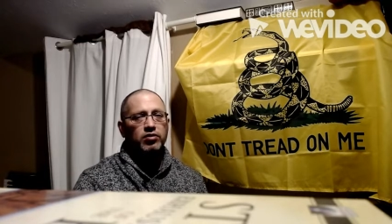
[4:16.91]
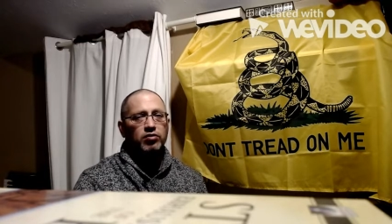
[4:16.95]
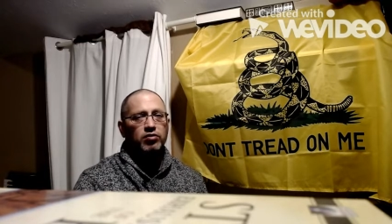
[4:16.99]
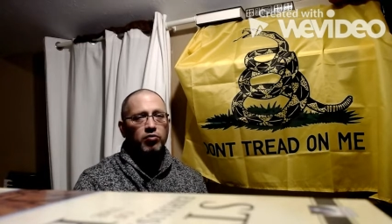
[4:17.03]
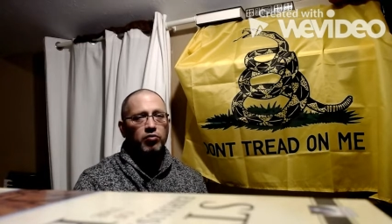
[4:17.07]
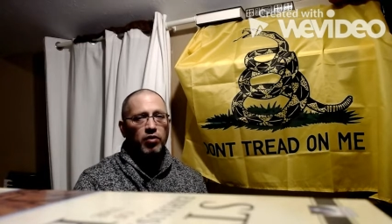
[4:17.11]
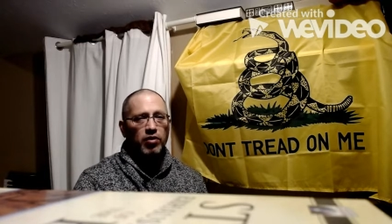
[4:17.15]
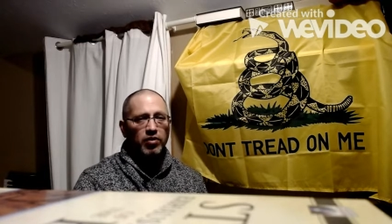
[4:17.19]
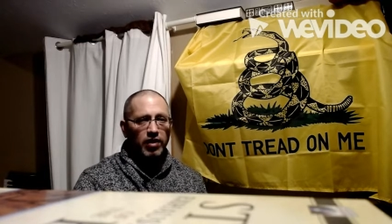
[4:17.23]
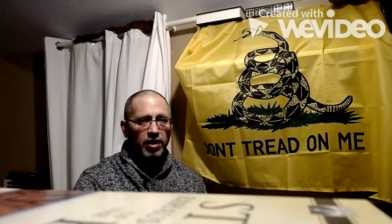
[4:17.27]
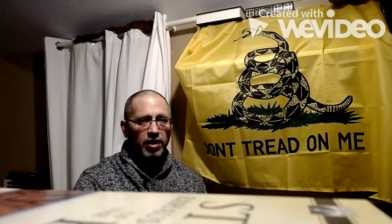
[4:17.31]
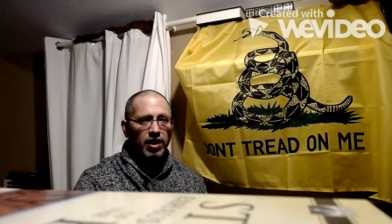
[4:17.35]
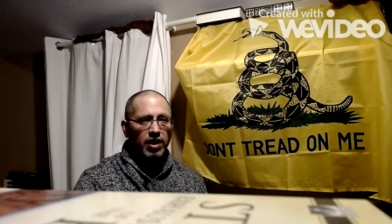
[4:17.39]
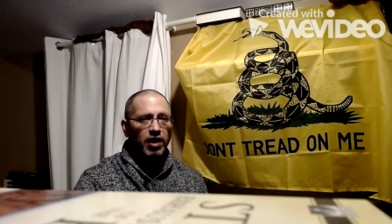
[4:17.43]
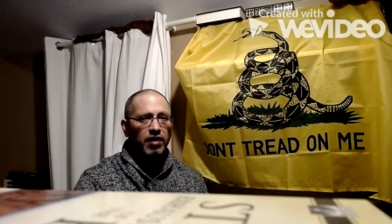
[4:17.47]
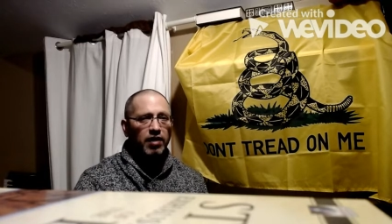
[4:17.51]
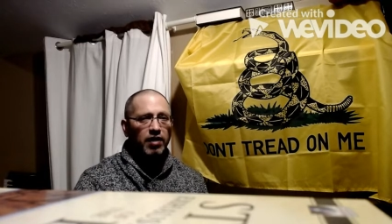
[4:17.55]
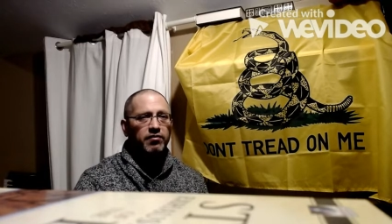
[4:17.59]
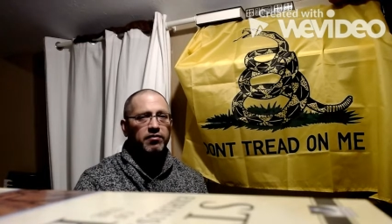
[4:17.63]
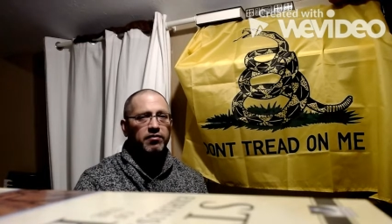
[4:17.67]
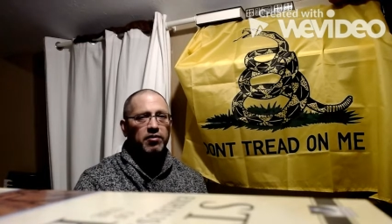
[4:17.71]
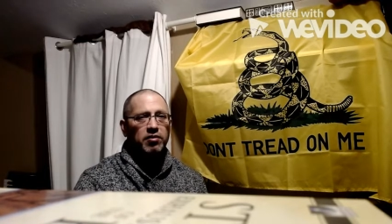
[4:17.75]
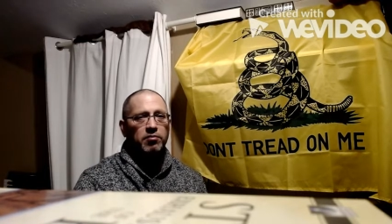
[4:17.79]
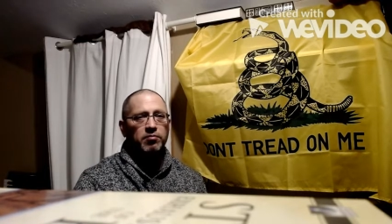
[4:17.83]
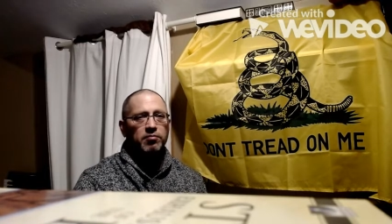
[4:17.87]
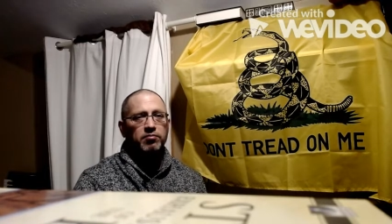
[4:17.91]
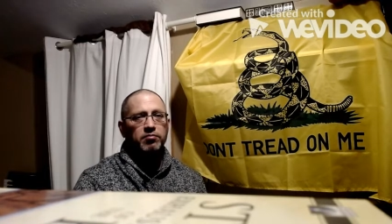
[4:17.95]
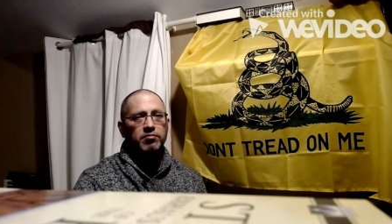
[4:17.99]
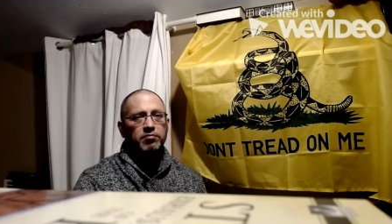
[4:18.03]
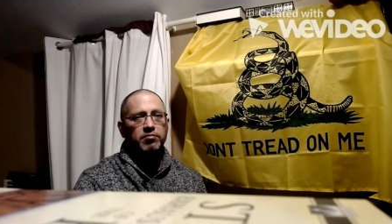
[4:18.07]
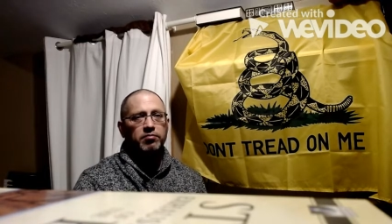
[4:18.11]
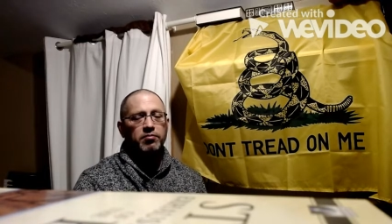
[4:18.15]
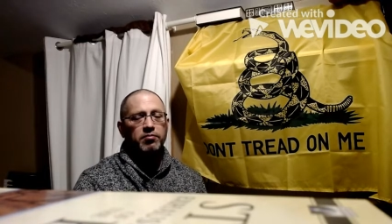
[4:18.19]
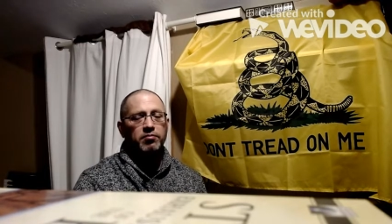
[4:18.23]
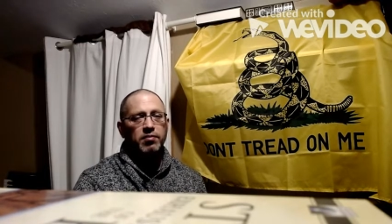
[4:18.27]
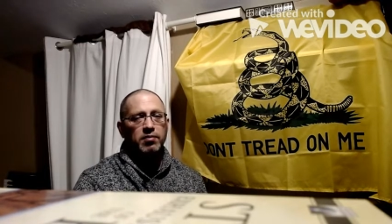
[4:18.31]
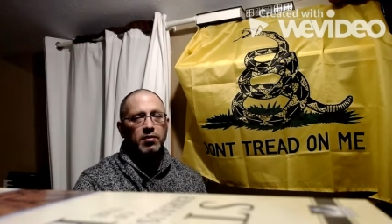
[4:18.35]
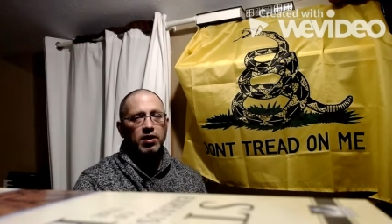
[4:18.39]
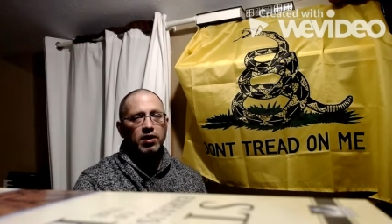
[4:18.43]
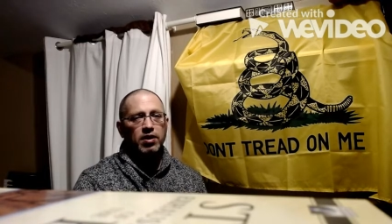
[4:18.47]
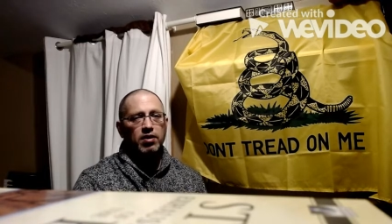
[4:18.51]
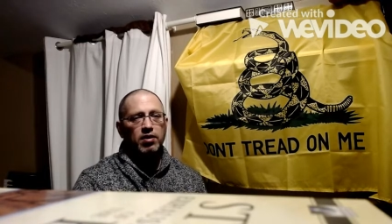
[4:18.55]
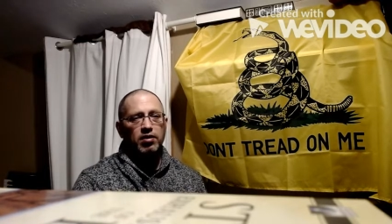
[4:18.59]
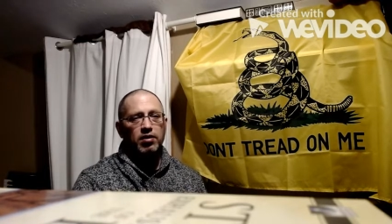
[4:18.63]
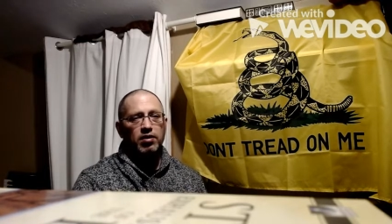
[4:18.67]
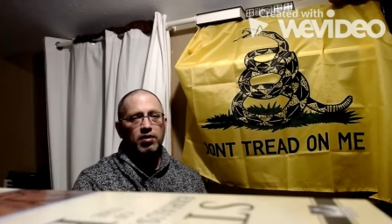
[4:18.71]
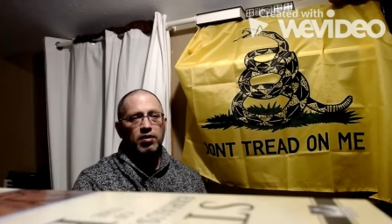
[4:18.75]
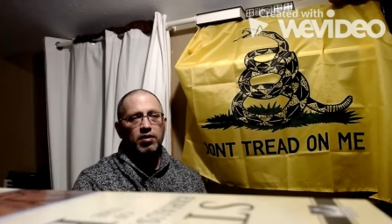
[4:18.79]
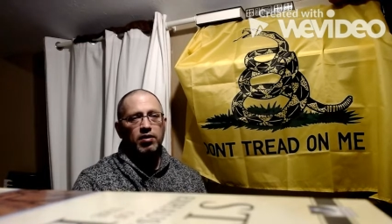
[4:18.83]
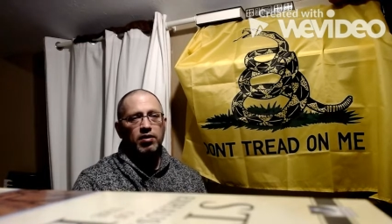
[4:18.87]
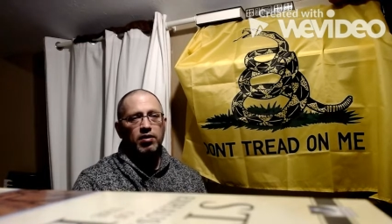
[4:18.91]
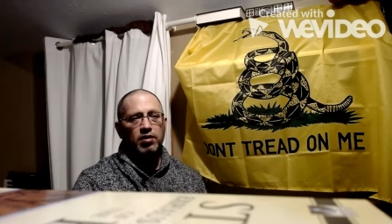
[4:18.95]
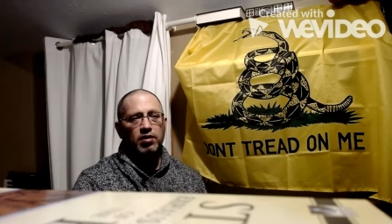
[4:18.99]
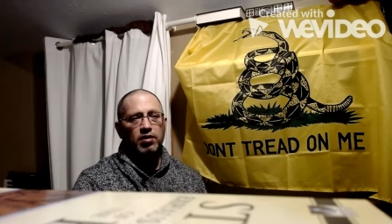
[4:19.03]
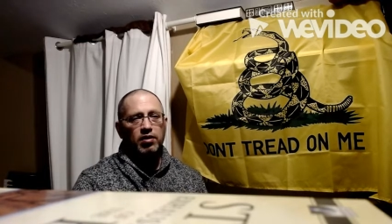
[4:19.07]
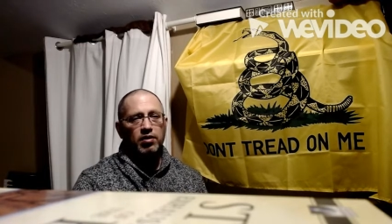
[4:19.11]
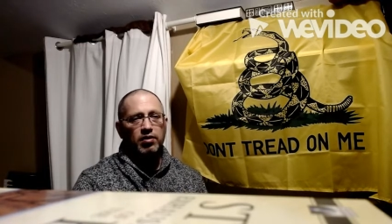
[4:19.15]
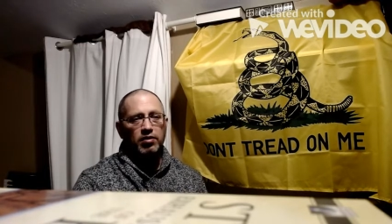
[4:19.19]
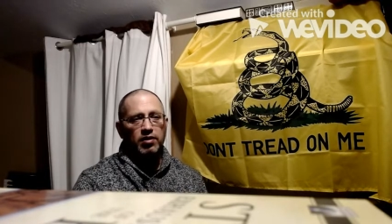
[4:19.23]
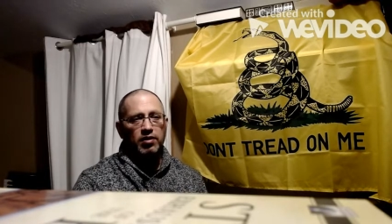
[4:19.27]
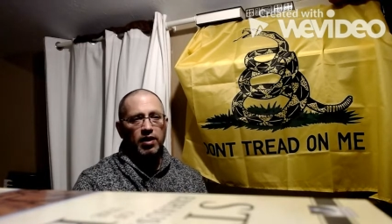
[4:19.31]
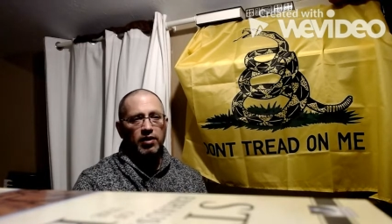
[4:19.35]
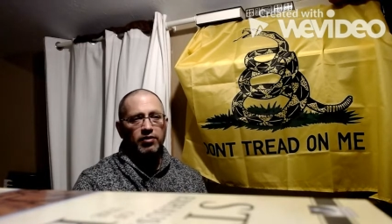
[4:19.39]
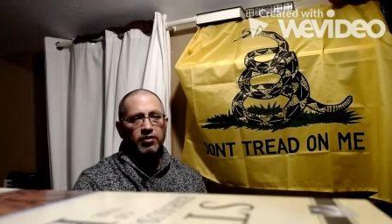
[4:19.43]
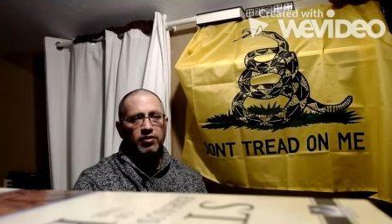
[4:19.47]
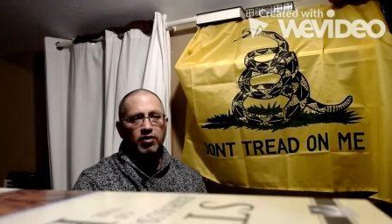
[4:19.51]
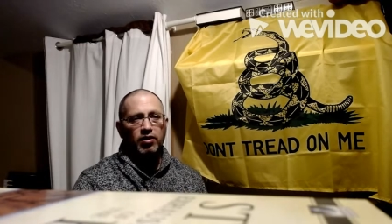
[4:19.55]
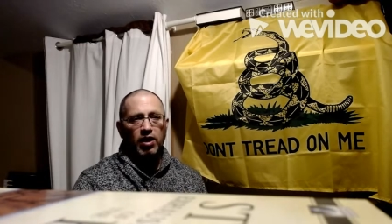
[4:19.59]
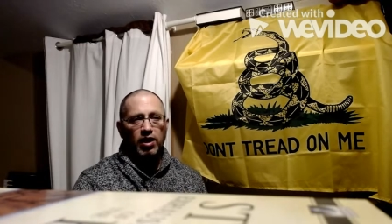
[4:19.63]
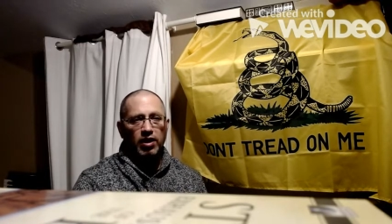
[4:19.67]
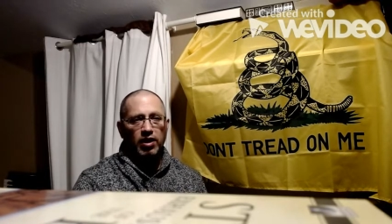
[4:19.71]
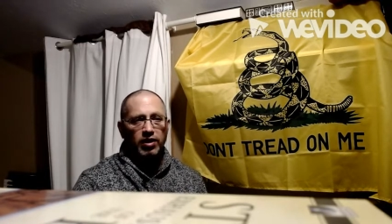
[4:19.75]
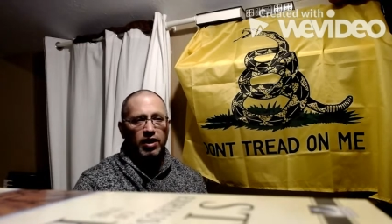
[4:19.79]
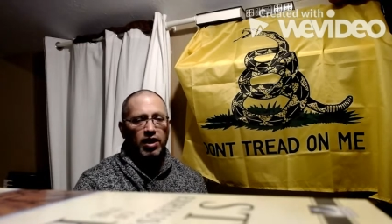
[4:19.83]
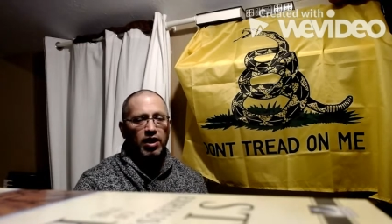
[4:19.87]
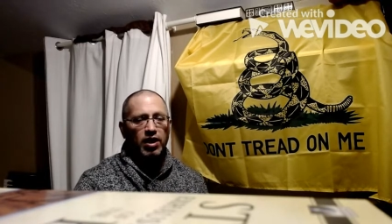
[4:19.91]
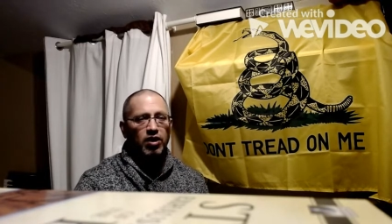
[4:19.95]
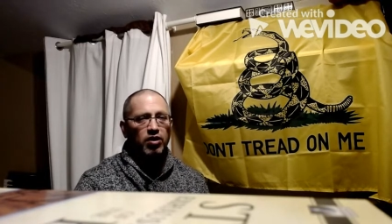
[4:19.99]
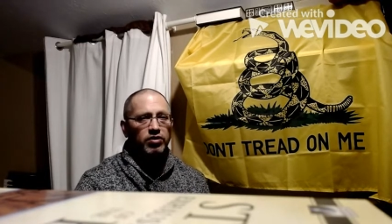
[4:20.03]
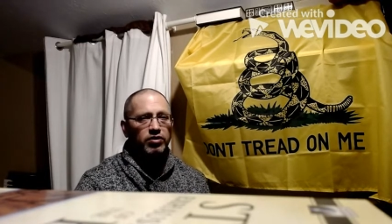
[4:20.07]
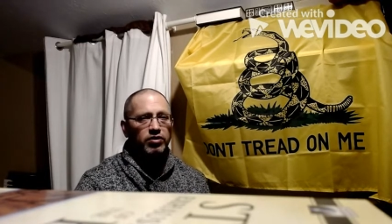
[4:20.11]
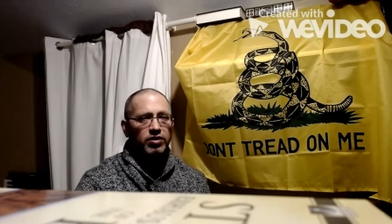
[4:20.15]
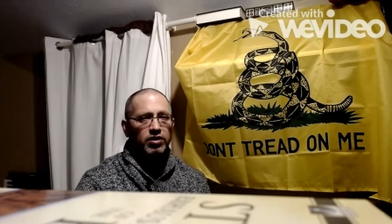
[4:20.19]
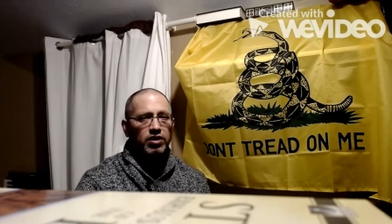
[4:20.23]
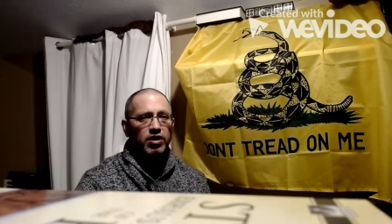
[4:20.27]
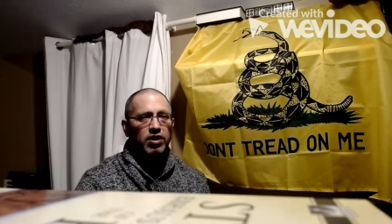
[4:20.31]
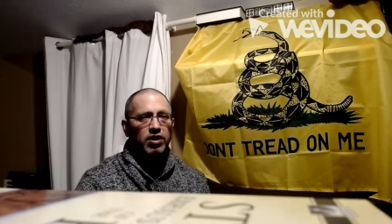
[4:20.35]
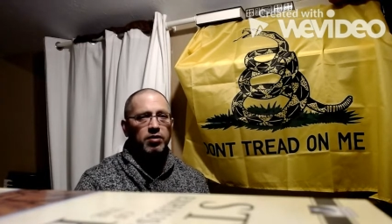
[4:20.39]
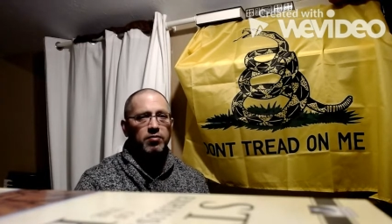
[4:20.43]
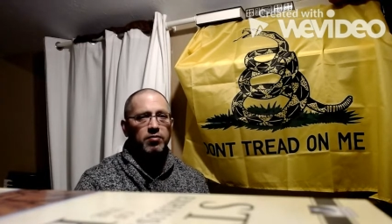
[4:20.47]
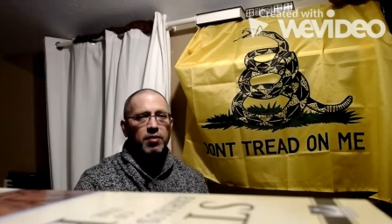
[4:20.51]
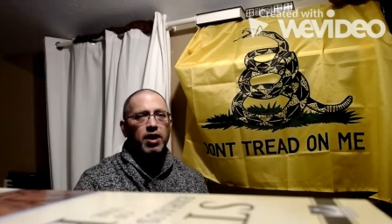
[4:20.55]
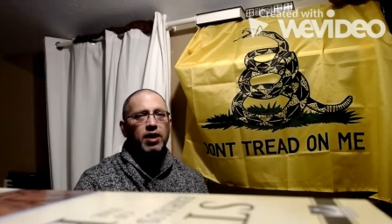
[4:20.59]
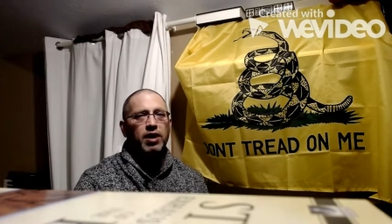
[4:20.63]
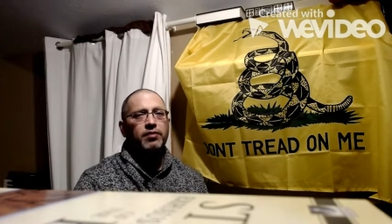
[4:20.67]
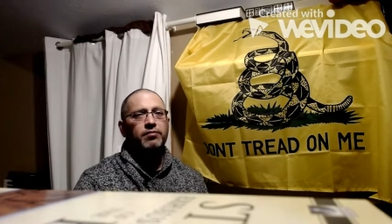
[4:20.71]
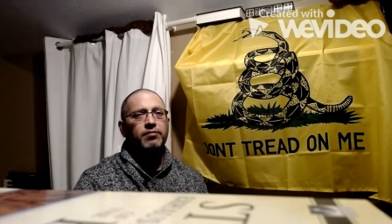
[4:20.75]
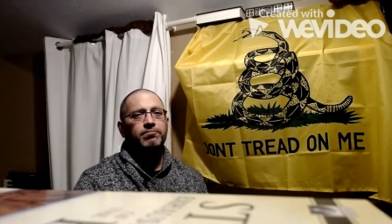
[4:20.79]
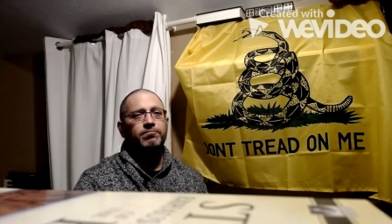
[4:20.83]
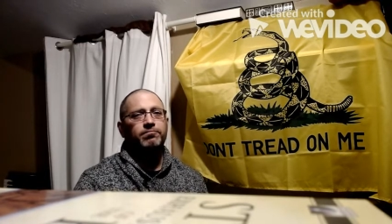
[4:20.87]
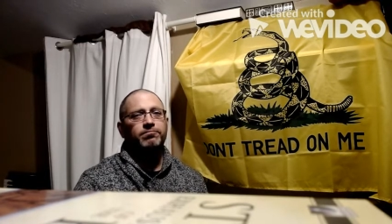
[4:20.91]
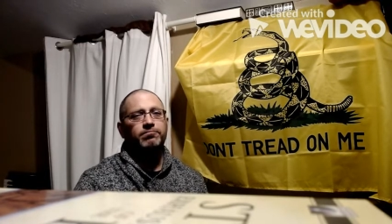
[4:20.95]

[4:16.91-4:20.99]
where they came from, and that they're not inherent in any man.